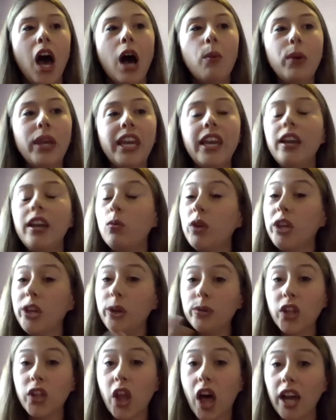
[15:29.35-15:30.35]
we
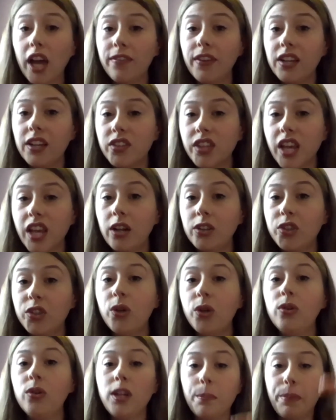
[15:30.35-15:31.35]
use a lot of Excel
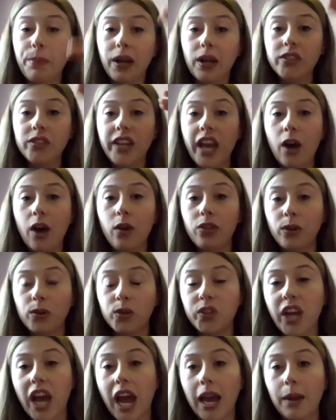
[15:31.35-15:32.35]
too to build out
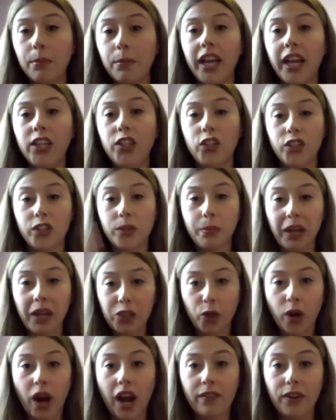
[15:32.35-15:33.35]
those timelines, just to make
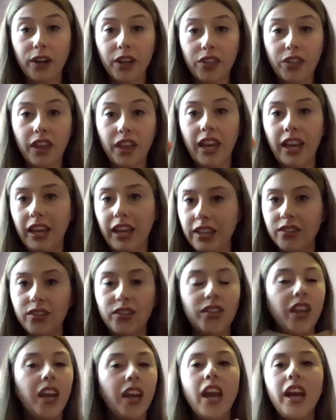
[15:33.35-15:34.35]
sure everything
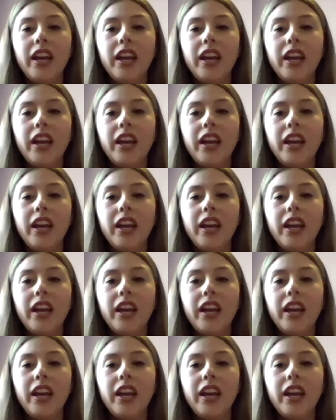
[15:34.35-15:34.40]
is